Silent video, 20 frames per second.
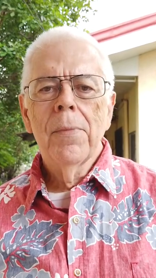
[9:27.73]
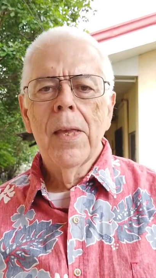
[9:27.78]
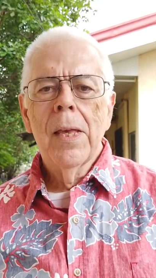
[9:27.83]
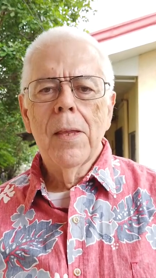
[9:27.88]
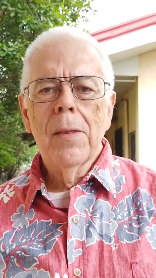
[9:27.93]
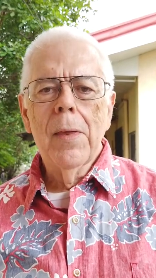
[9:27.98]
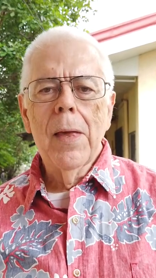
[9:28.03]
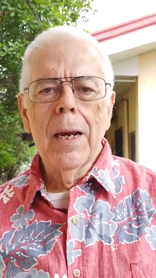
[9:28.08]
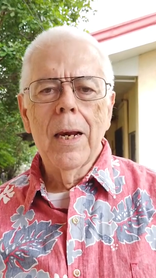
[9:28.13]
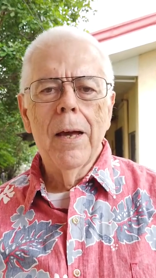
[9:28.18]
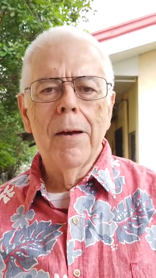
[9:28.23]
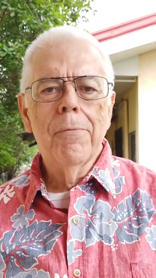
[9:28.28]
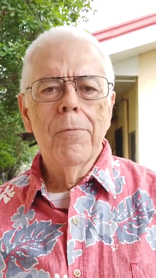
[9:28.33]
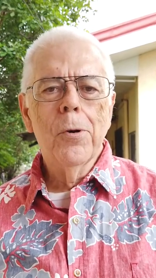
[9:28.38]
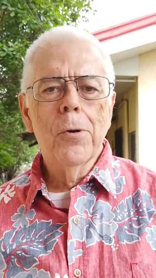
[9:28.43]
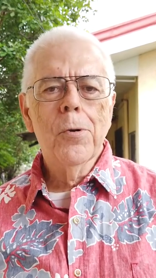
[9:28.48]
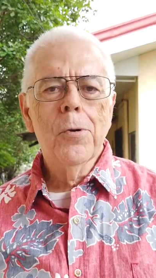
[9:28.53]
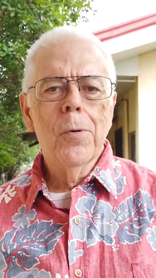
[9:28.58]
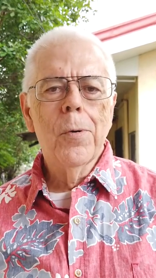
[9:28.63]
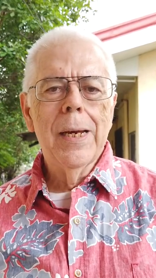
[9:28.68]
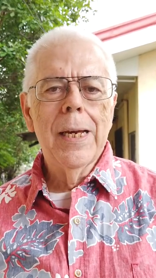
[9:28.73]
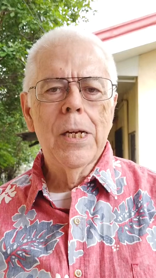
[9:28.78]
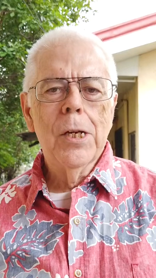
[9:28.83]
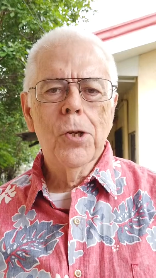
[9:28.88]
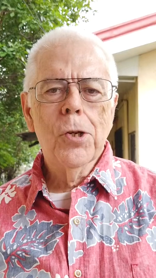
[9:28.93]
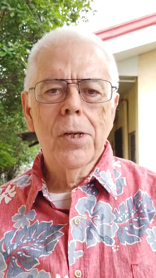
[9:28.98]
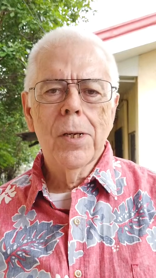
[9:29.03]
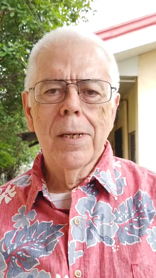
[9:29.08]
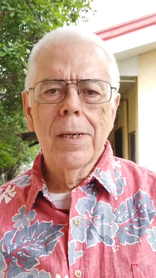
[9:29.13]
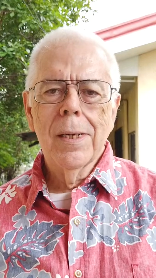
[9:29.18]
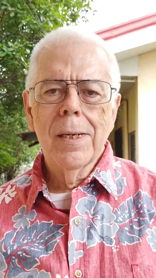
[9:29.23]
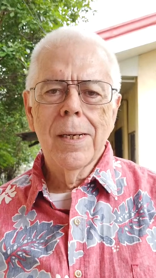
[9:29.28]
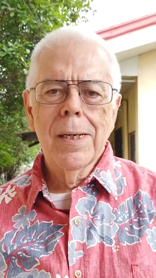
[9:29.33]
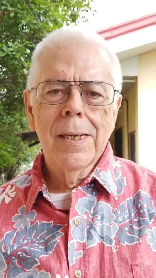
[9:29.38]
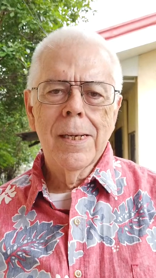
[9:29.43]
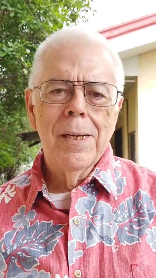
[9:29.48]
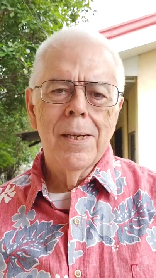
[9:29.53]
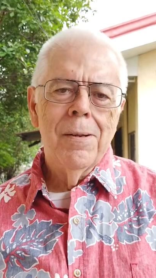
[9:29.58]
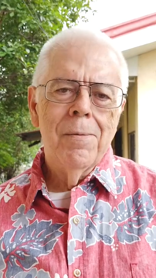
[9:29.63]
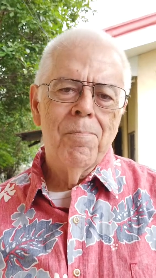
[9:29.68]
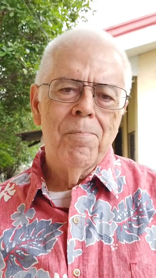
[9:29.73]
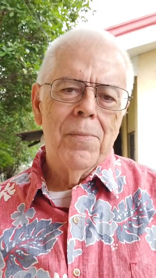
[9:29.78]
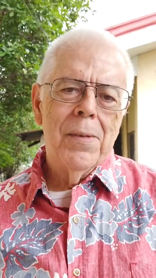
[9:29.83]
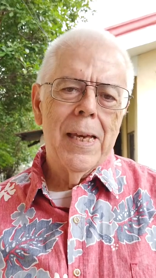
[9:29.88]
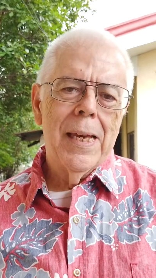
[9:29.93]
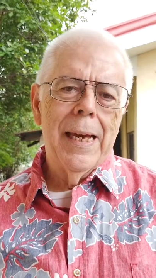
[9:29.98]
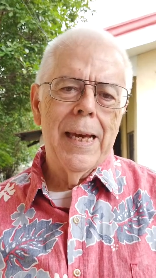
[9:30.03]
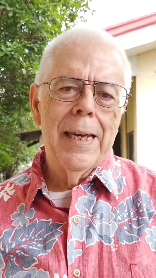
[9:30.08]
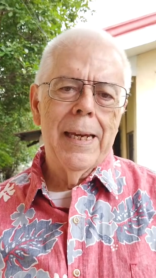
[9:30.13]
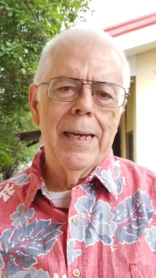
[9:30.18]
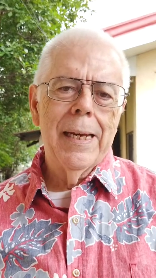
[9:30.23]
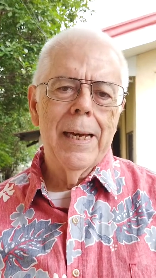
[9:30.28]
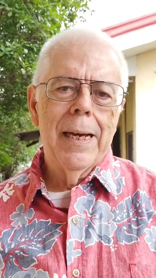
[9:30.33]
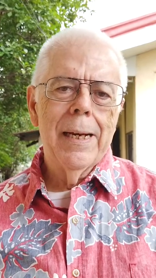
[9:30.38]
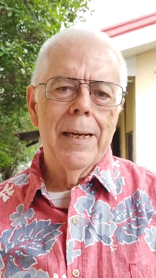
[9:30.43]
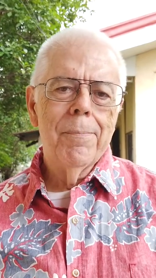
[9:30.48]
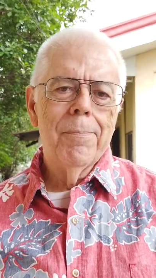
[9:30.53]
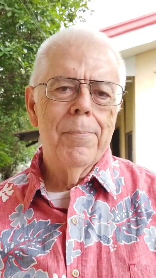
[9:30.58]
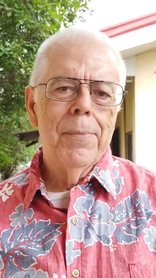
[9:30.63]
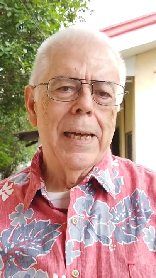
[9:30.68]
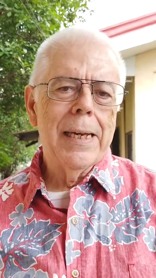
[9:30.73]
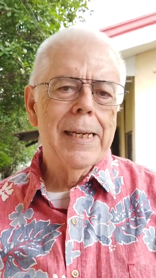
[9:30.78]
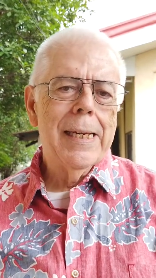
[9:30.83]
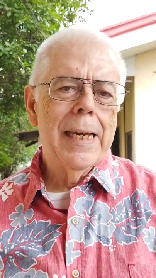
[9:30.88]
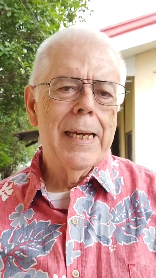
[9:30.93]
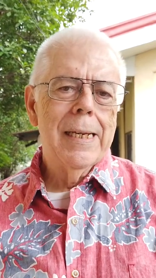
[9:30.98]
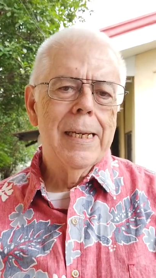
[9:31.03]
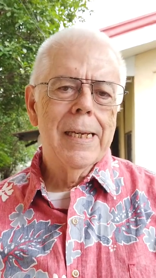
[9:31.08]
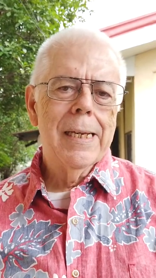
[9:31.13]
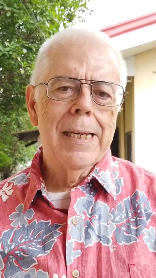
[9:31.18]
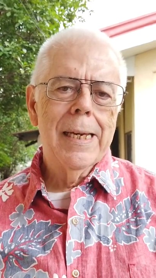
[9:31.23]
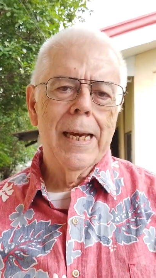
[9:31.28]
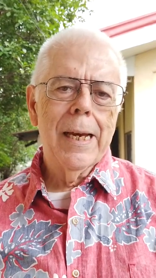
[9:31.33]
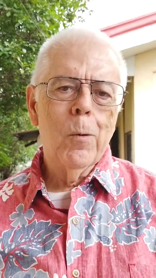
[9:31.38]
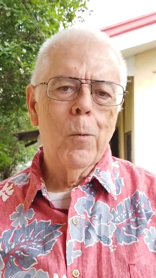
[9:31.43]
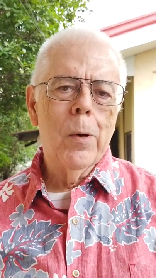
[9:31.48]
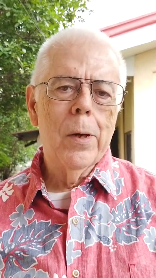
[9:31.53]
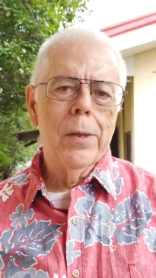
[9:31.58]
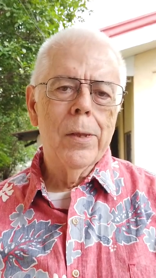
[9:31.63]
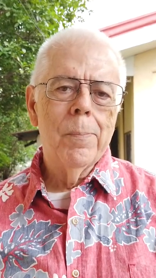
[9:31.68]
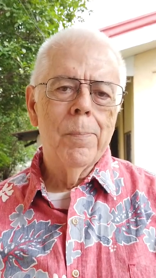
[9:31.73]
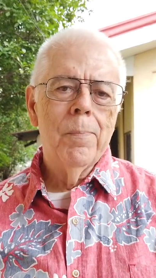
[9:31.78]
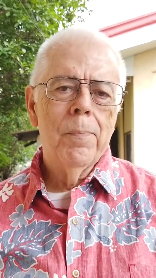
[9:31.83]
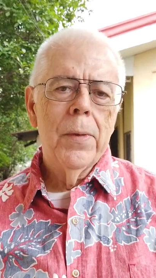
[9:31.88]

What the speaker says: They love their traditions. And they tend to stick with them.